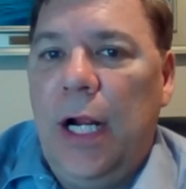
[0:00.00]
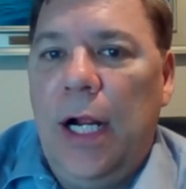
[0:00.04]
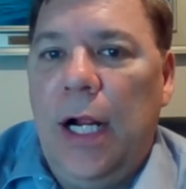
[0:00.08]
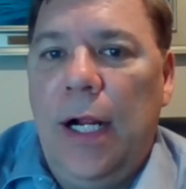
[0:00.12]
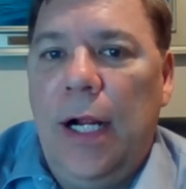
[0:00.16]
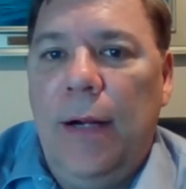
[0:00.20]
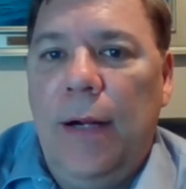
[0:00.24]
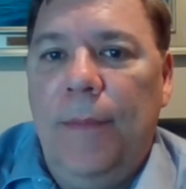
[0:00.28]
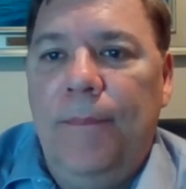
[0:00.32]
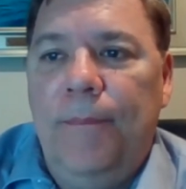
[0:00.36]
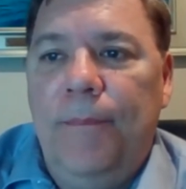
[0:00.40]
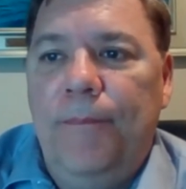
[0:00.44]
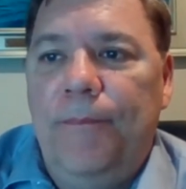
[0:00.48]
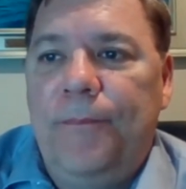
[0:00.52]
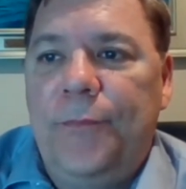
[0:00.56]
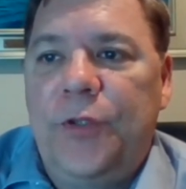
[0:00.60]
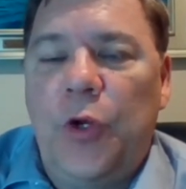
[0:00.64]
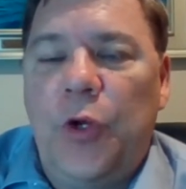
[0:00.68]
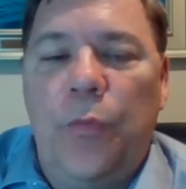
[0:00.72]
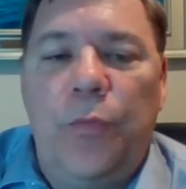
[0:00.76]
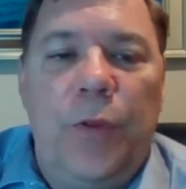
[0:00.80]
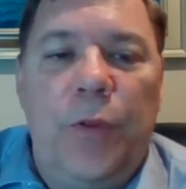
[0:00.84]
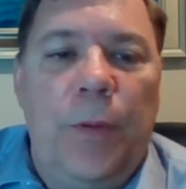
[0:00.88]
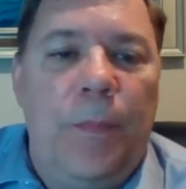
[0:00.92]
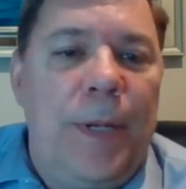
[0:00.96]
Um,
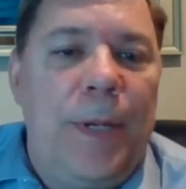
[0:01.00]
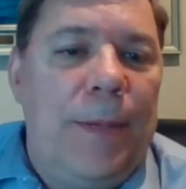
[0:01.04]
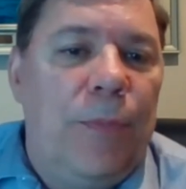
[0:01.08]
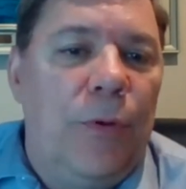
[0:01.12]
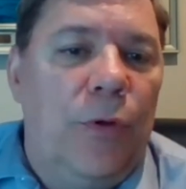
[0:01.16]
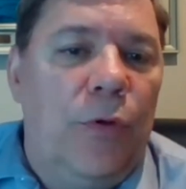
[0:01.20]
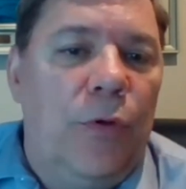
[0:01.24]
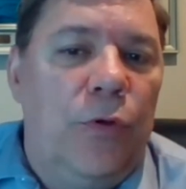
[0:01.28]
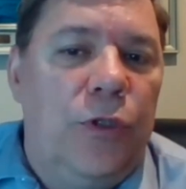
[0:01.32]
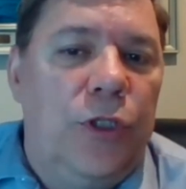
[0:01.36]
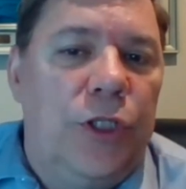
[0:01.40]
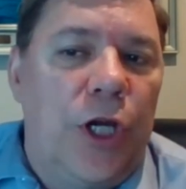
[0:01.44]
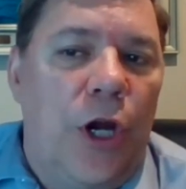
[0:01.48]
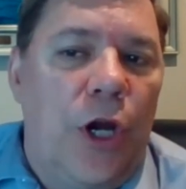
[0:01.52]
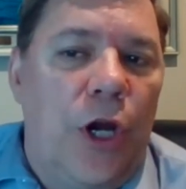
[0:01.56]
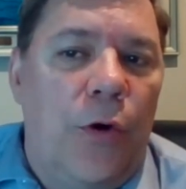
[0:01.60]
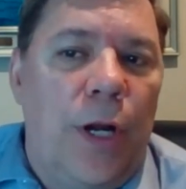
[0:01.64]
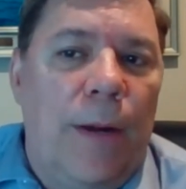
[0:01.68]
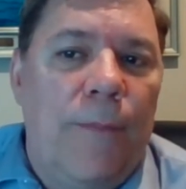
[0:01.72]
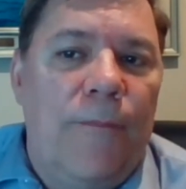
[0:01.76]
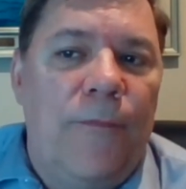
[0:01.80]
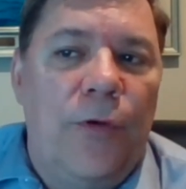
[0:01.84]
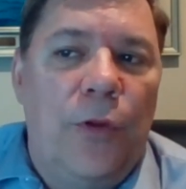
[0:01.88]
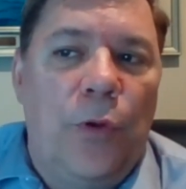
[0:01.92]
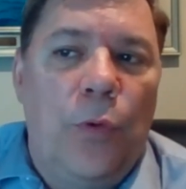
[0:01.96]
so the people who showed
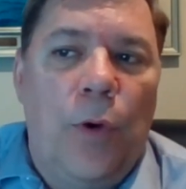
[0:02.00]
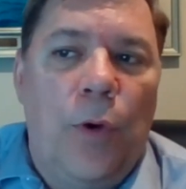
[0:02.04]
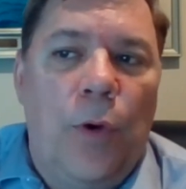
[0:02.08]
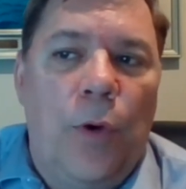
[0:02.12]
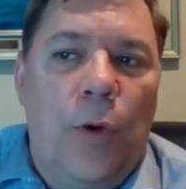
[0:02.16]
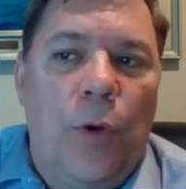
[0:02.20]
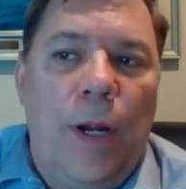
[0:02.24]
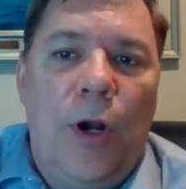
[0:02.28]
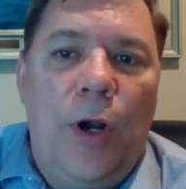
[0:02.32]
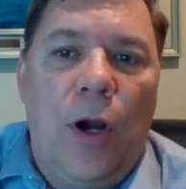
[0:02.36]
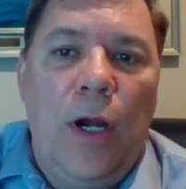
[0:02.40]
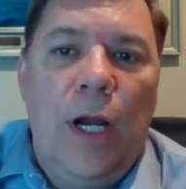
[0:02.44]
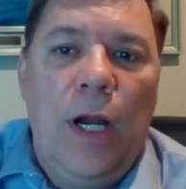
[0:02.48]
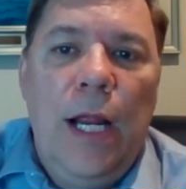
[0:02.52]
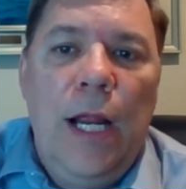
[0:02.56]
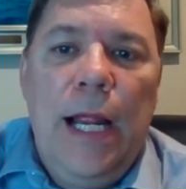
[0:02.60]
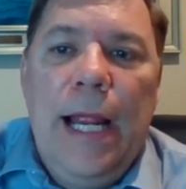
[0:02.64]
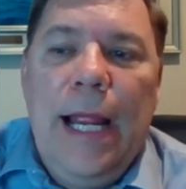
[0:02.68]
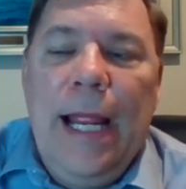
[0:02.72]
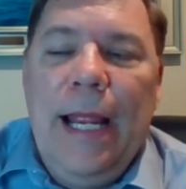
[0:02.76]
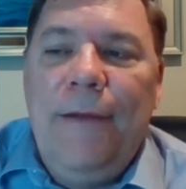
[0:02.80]
up for the webinar,